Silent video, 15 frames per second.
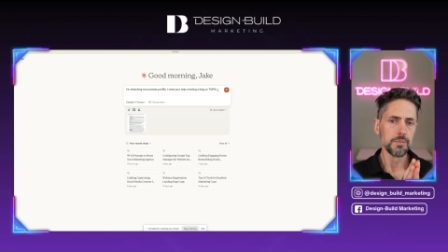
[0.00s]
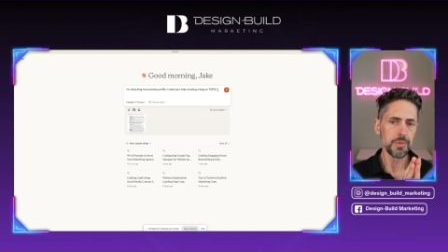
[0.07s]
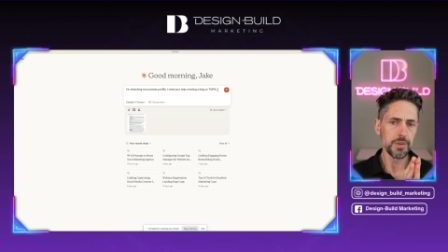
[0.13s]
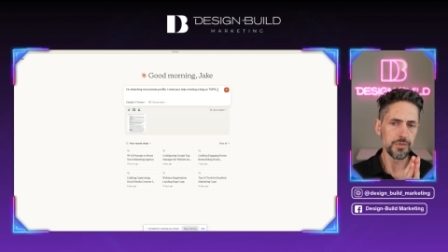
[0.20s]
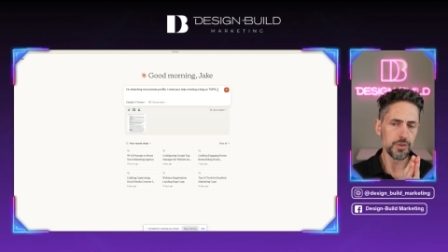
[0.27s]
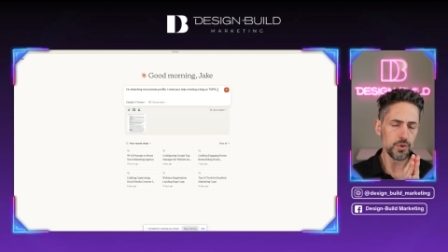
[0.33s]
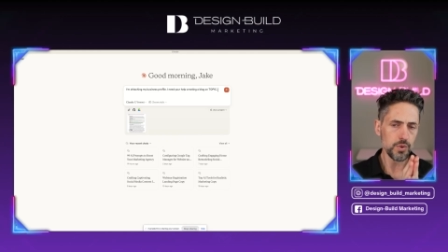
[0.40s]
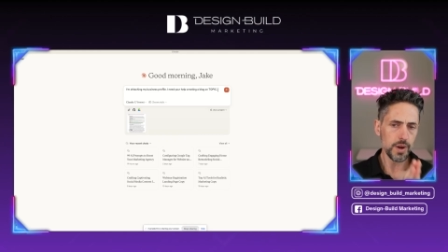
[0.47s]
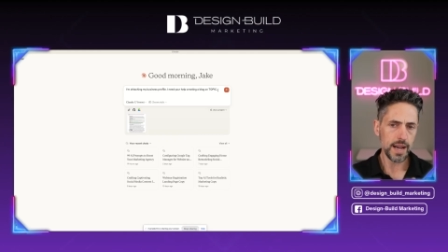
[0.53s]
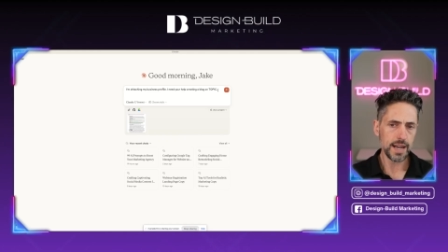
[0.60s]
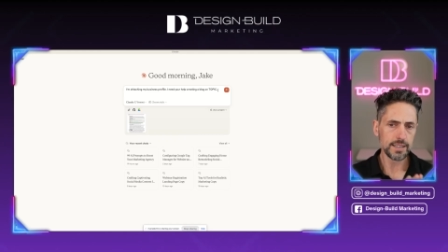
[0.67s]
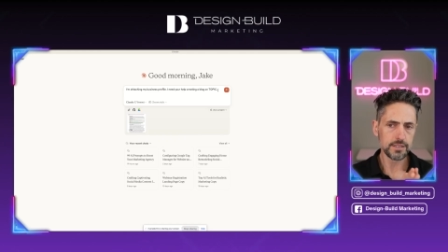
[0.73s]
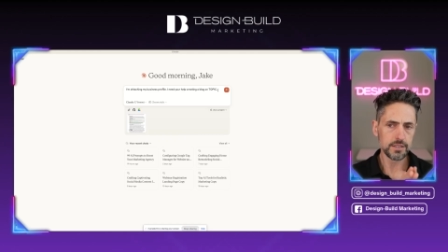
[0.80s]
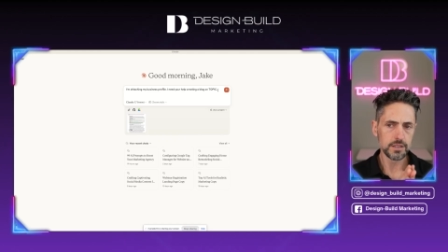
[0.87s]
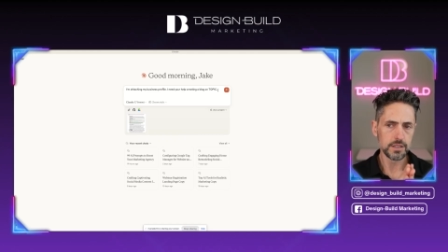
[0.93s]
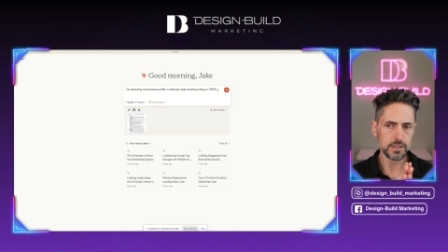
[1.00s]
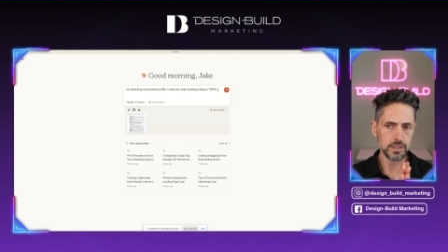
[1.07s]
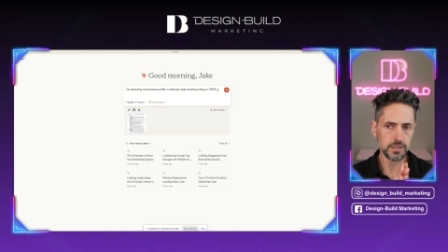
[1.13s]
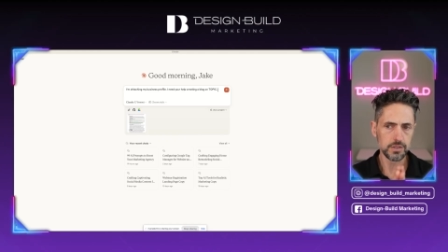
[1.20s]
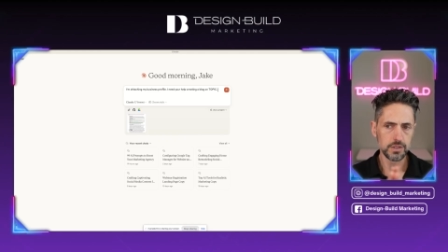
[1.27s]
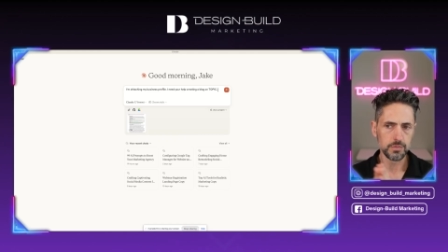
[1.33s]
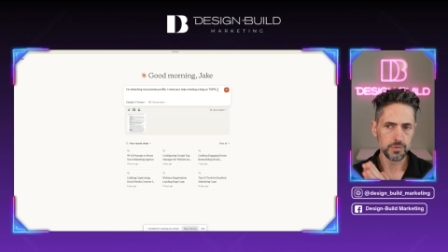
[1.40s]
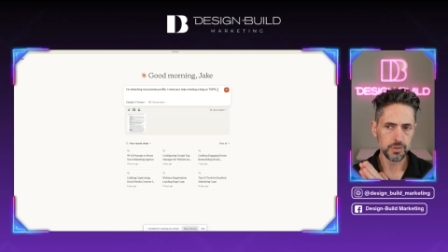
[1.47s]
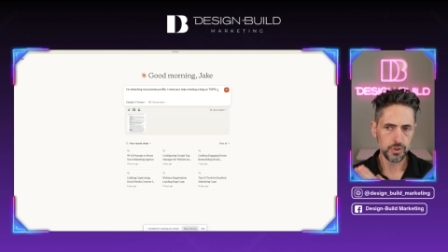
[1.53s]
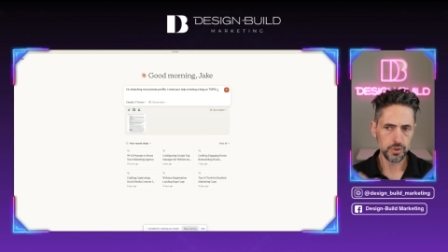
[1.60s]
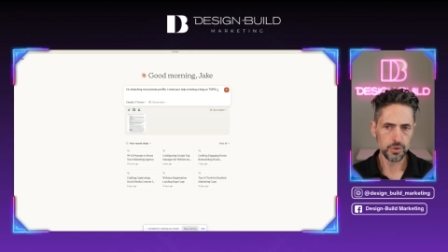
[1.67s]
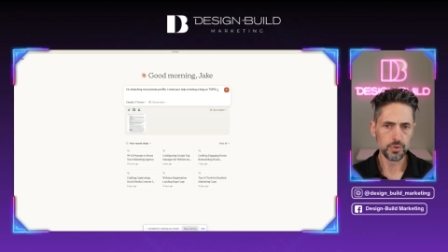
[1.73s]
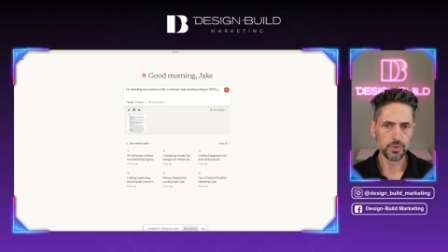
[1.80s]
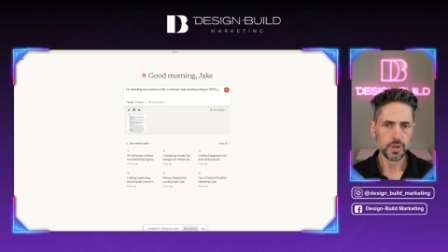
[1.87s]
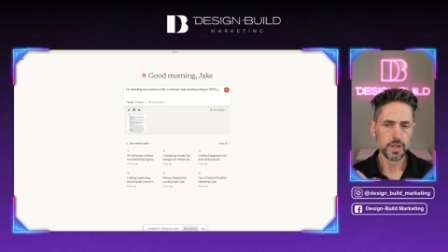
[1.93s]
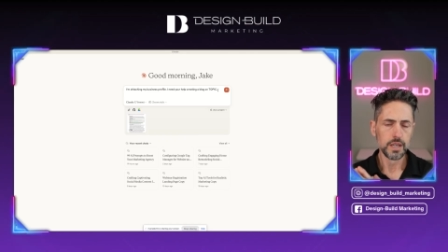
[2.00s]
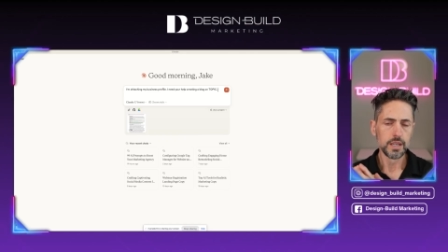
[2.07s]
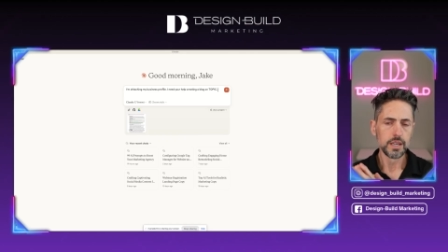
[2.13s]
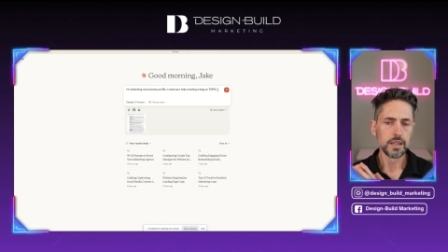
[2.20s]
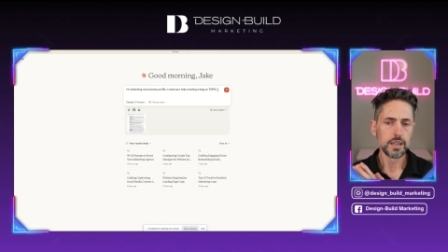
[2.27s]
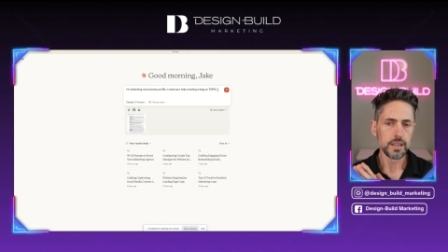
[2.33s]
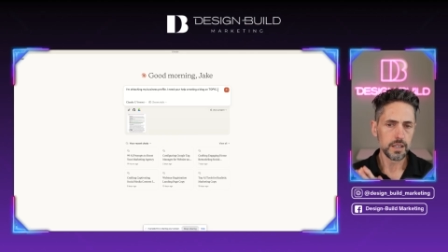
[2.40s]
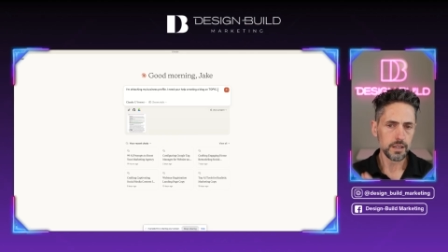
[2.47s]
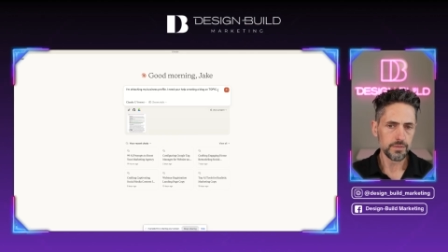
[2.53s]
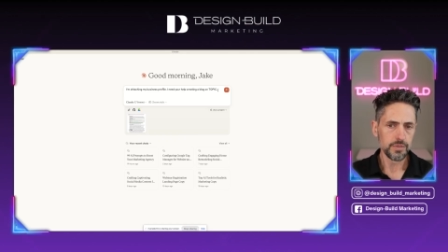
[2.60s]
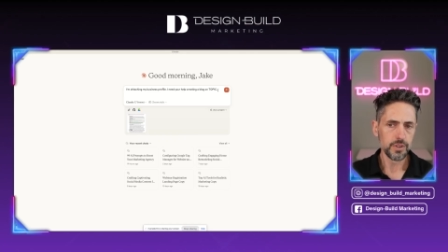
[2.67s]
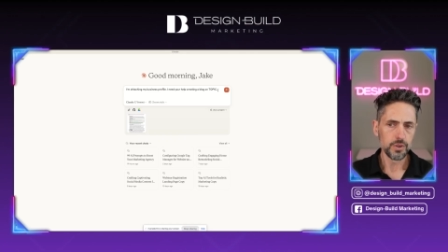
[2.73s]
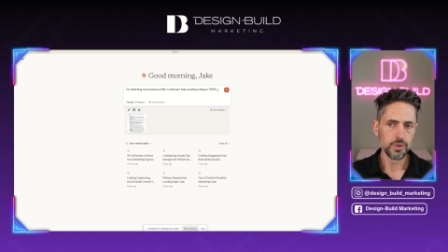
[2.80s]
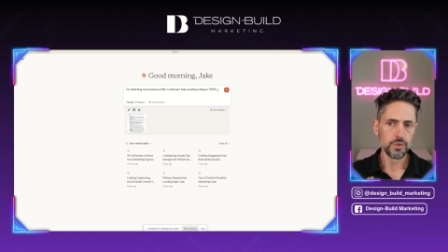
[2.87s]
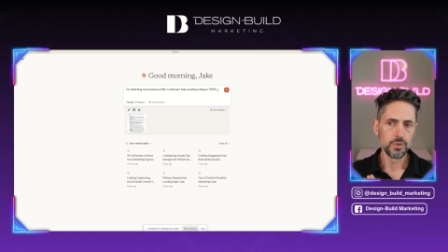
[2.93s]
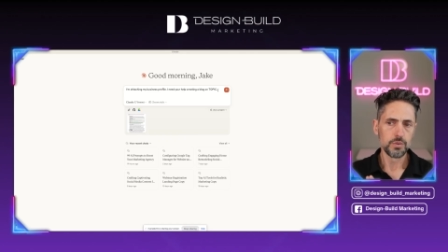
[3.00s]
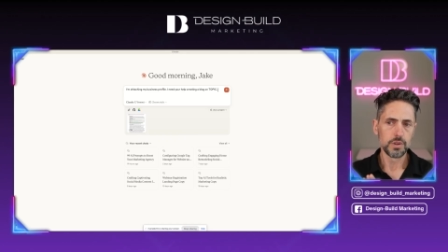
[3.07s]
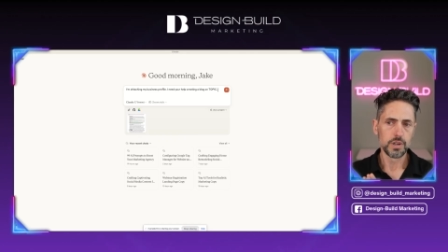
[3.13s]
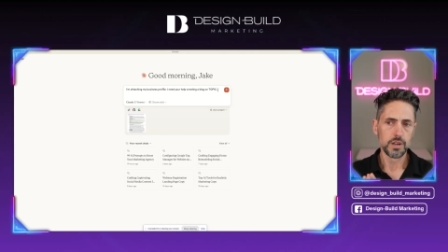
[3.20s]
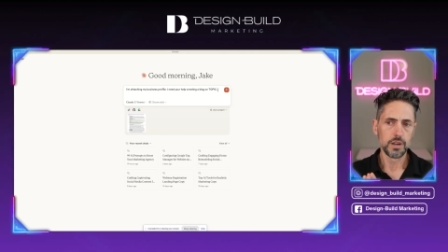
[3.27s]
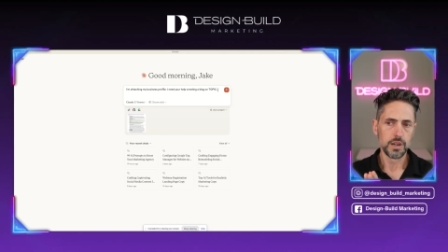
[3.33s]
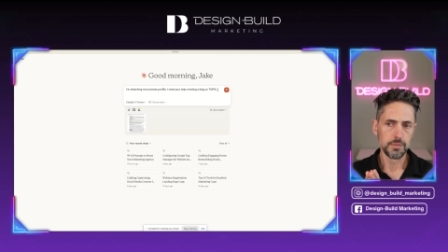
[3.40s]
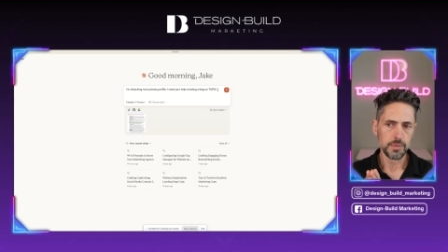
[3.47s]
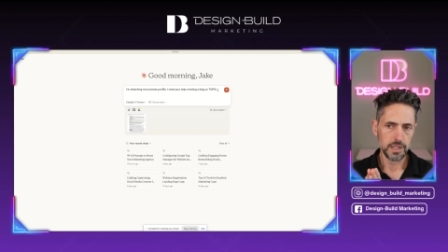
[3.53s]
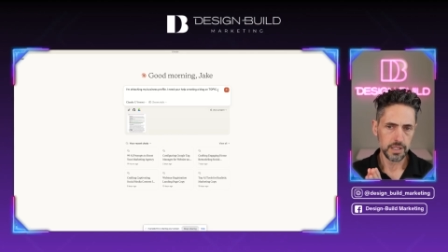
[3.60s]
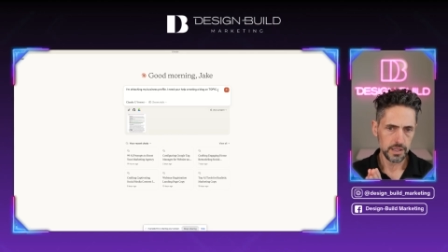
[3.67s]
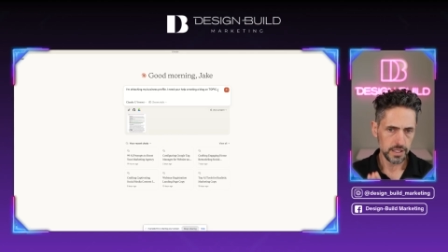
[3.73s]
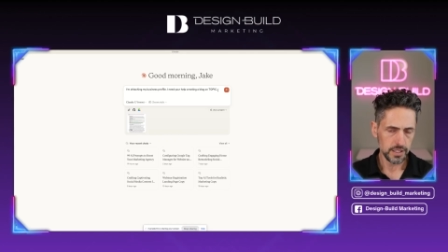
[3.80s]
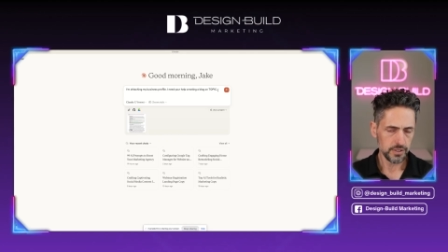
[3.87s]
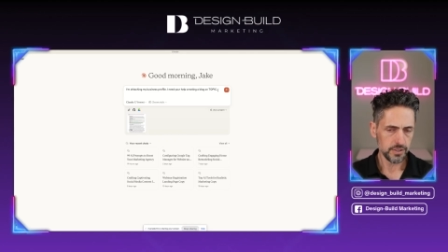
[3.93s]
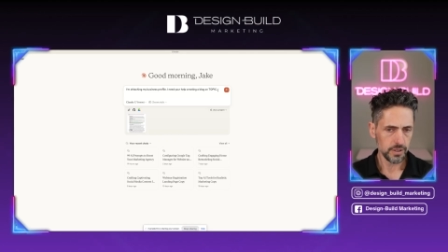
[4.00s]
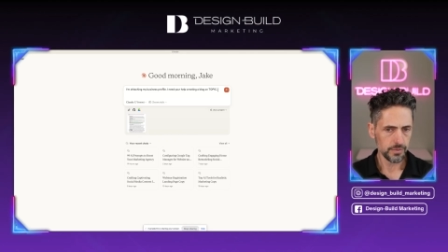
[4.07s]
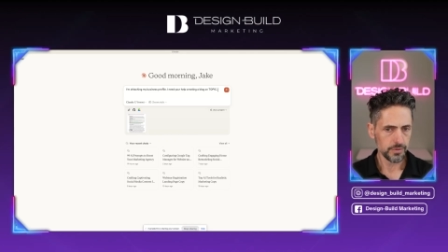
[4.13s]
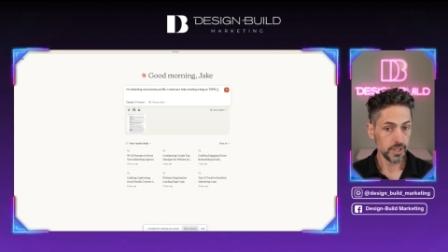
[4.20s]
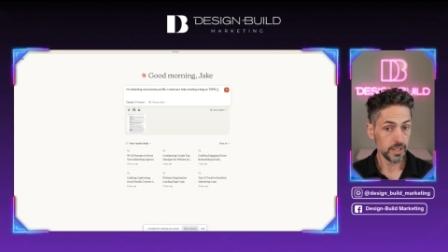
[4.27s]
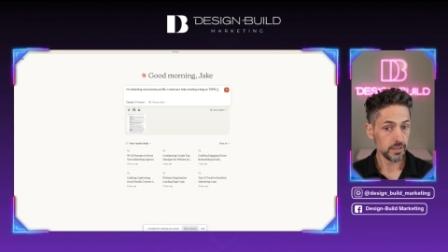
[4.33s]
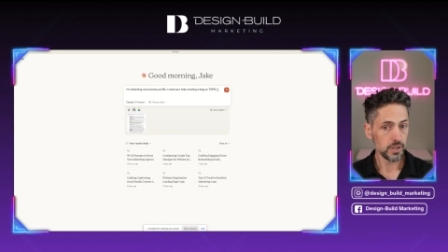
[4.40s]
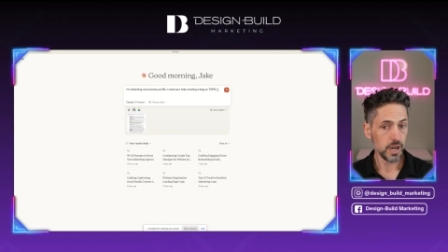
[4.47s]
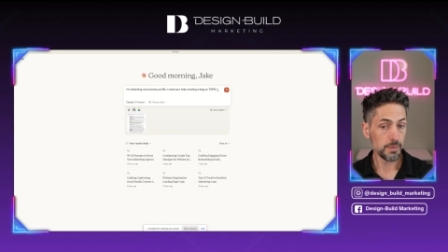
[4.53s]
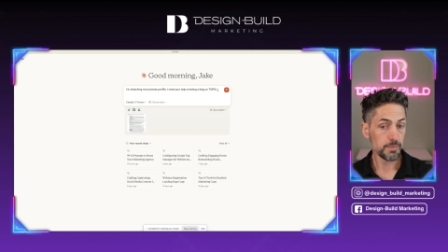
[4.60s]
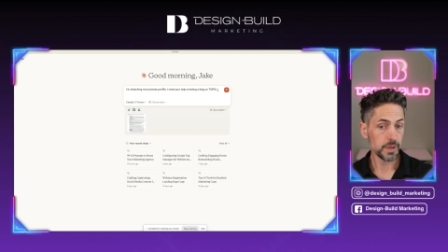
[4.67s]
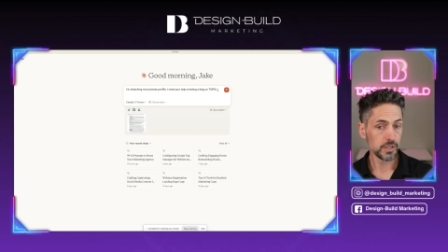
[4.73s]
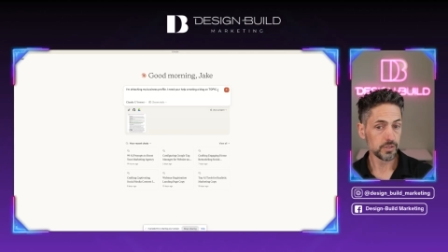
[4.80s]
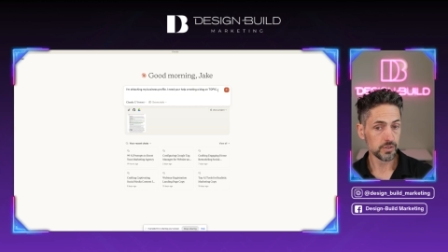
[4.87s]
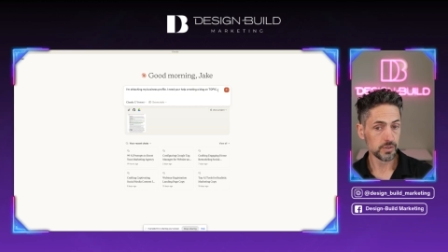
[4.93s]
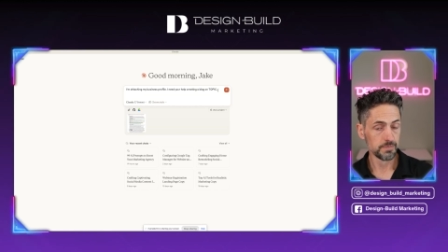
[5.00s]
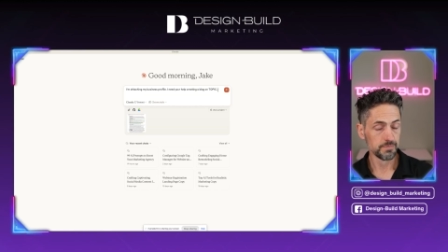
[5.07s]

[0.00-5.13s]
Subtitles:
If you ask the system to give you a list of 10 topics